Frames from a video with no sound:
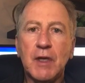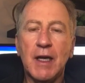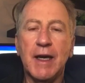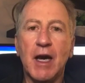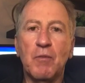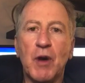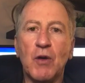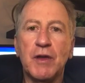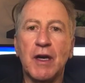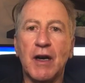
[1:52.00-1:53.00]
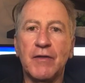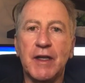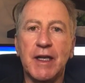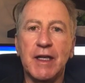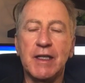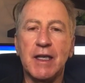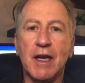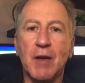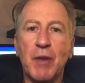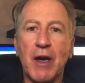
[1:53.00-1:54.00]
Now, both of these
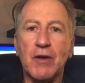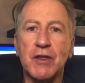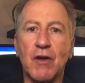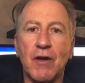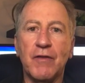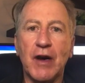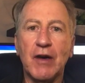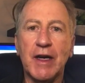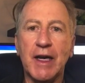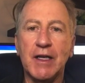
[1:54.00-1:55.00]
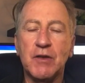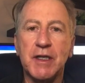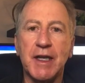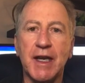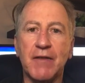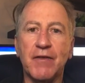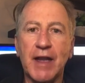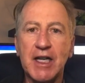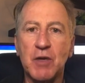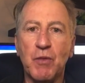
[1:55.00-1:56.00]
pairs are very interesting
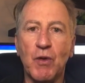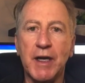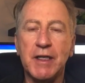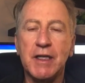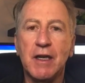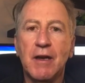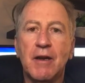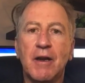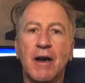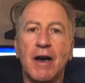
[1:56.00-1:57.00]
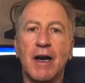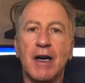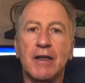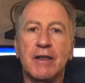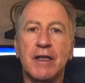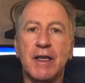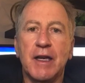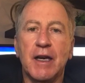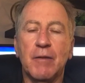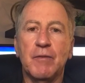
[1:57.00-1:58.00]
inflection points. Gold
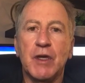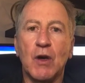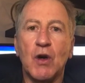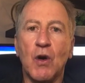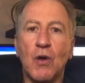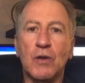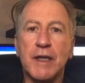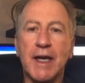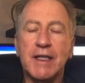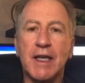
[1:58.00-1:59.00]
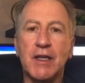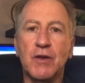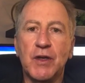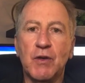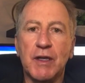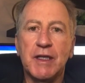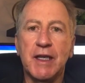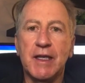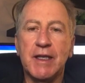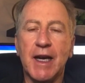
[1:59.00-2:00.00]
XAU
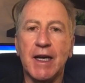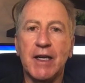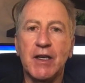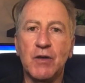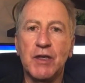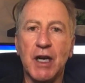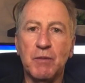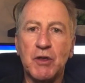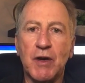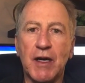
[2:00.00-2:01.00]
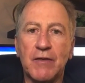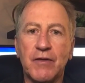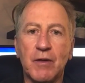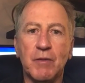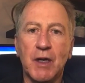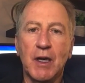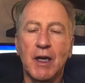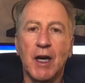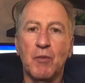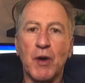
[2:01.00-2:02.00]
USD has had a huge uptrend from
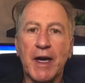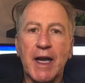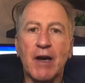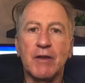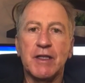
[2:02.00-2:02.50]
a breakout